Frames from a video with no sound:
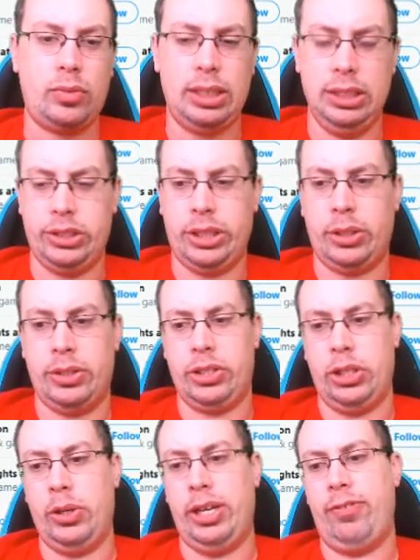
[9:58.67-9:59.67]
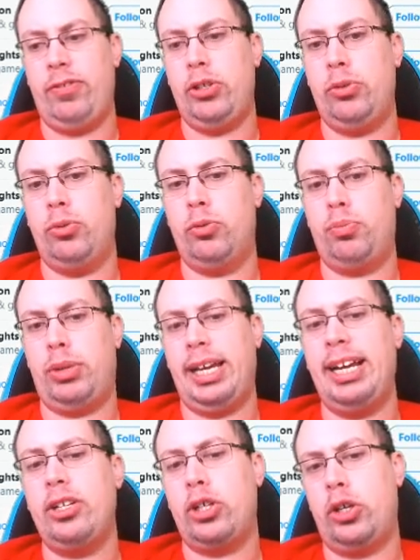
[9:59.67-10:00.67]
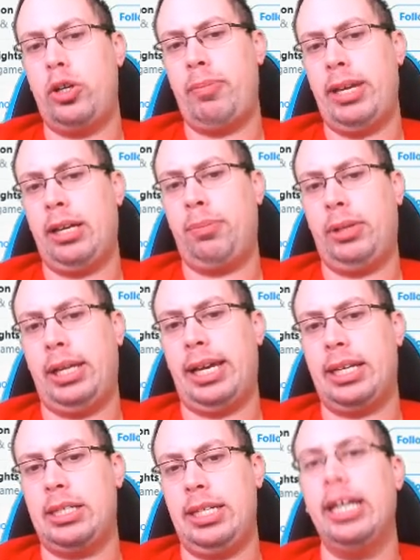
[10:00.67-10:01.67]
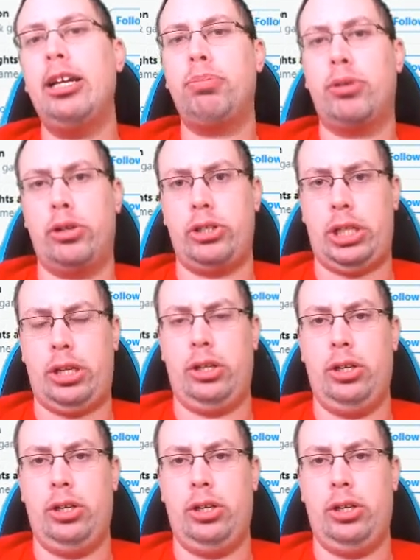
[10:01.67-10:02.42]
So if you plan to go to Megaplex in person,